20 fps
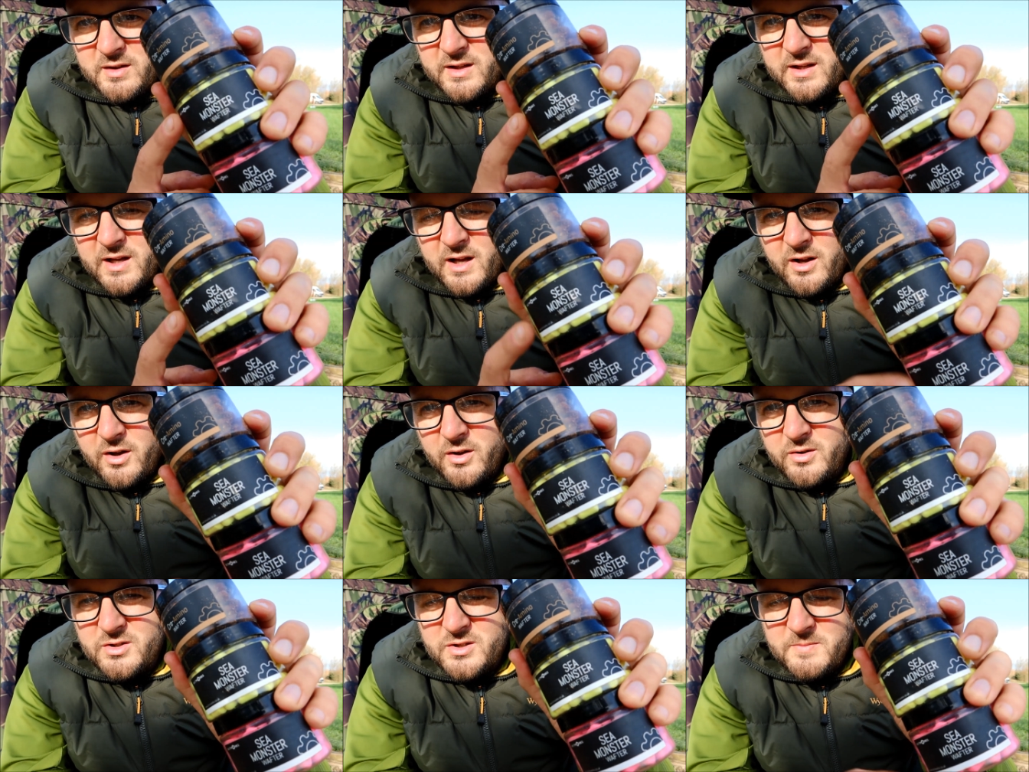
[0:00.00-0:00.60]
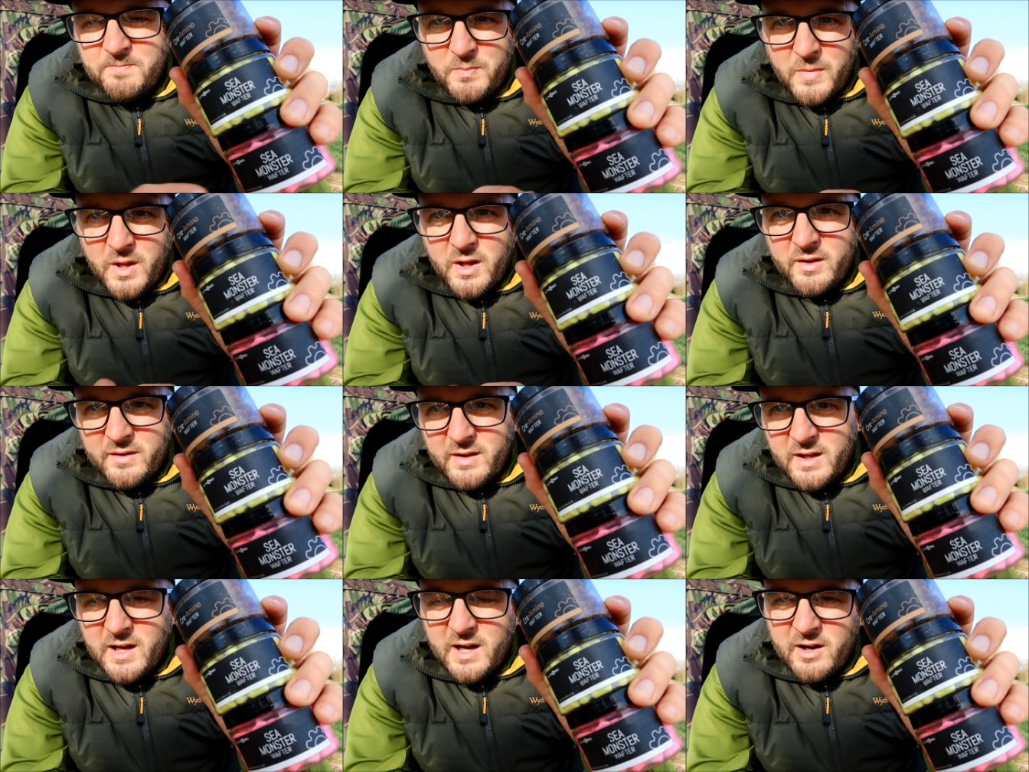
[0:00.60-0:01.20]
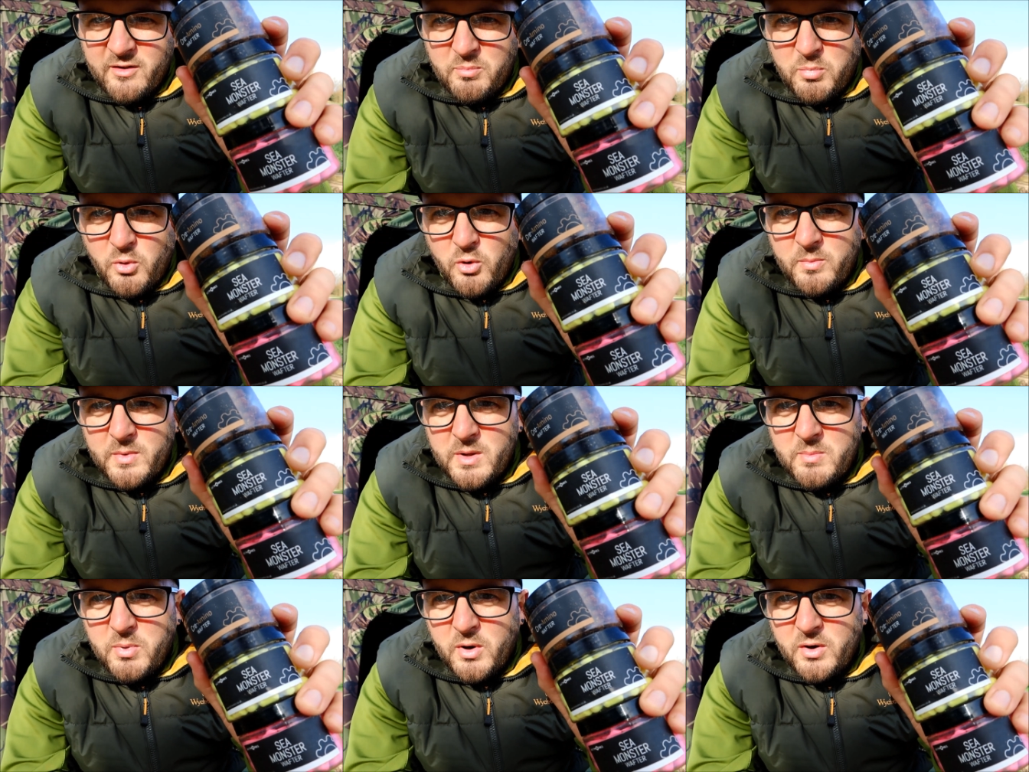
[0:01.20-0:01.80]
The yellows, they have
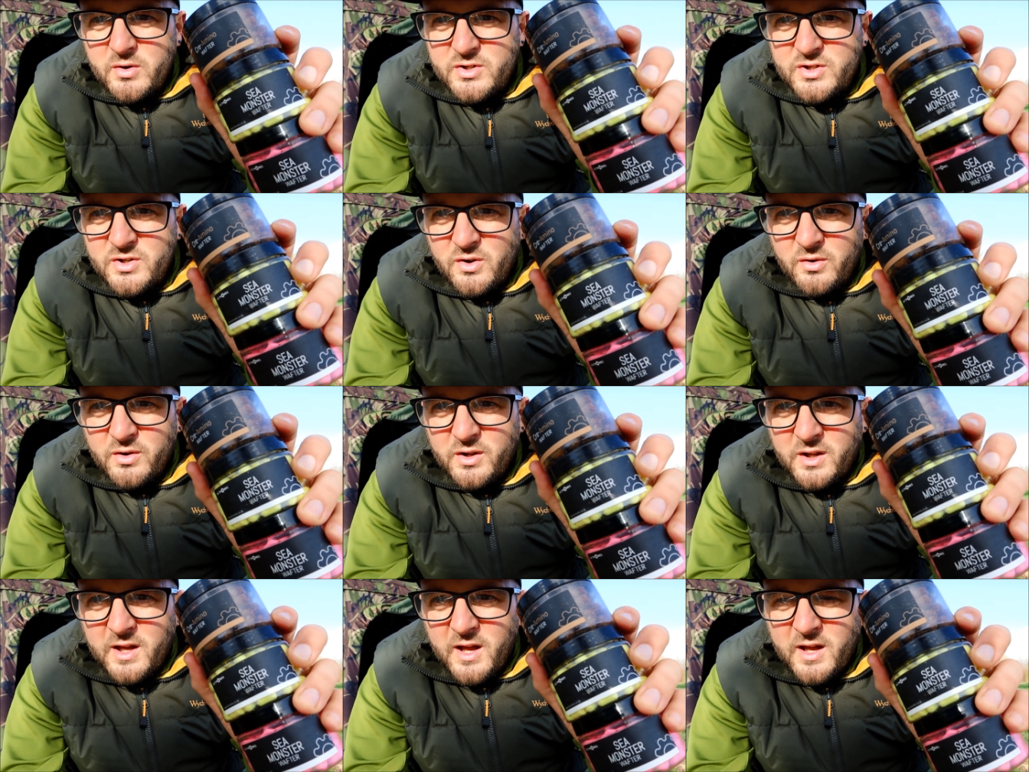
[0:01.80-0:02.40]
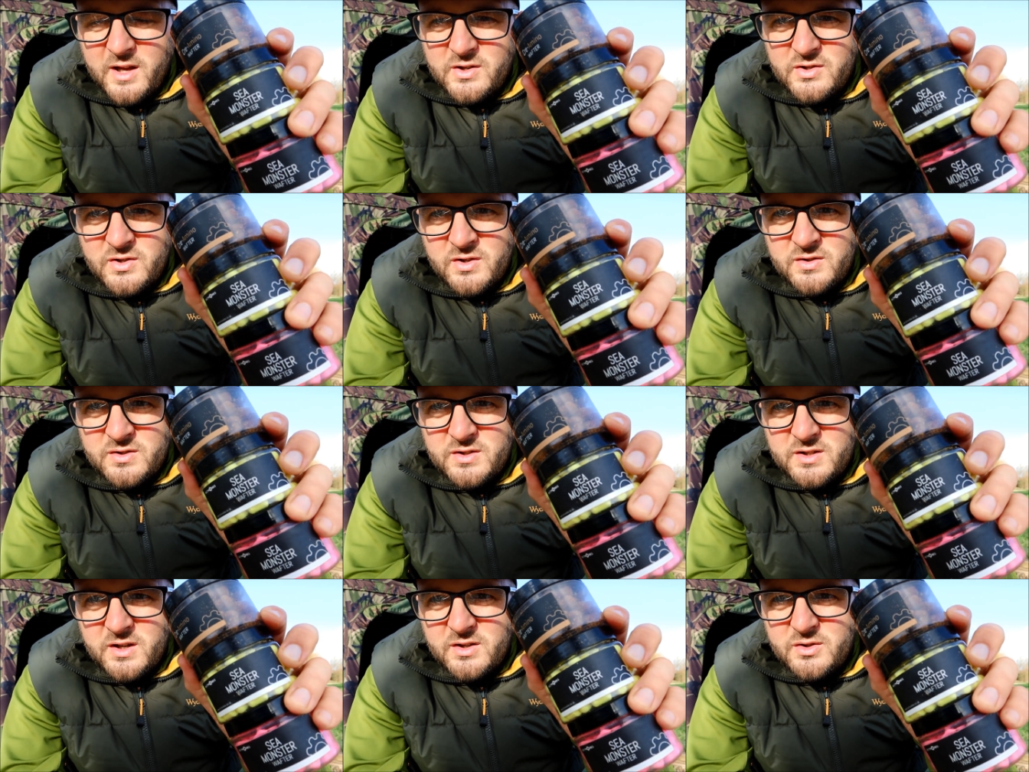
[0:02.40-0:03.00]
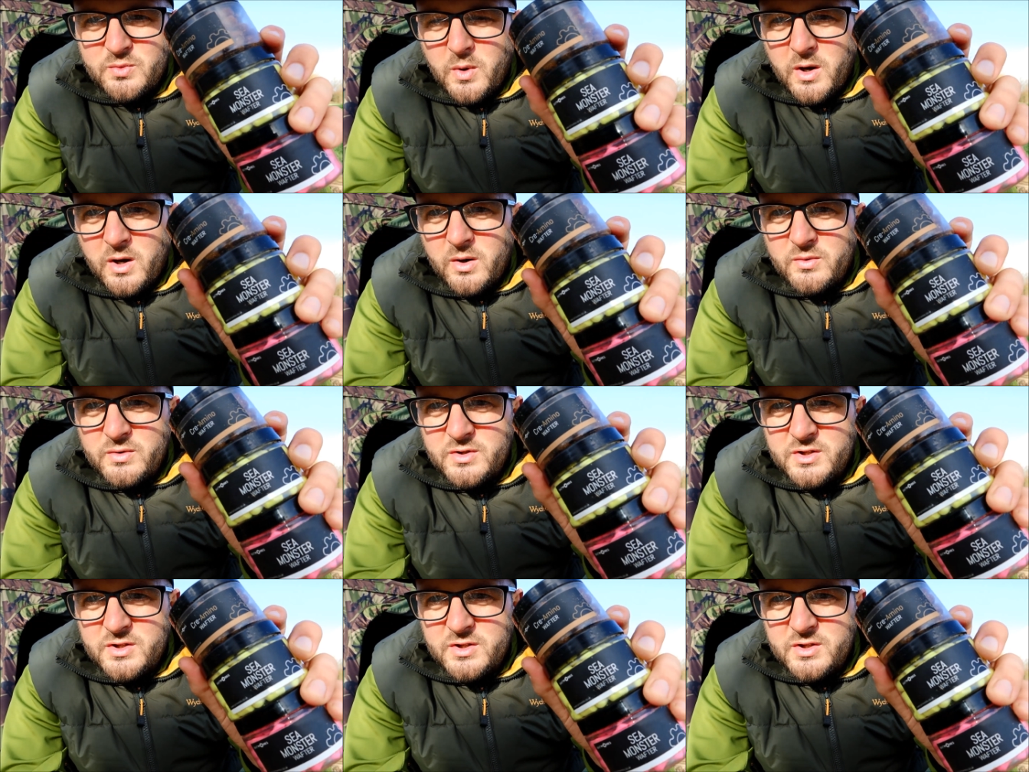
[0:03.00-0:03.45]
bought me bites on occasions as well.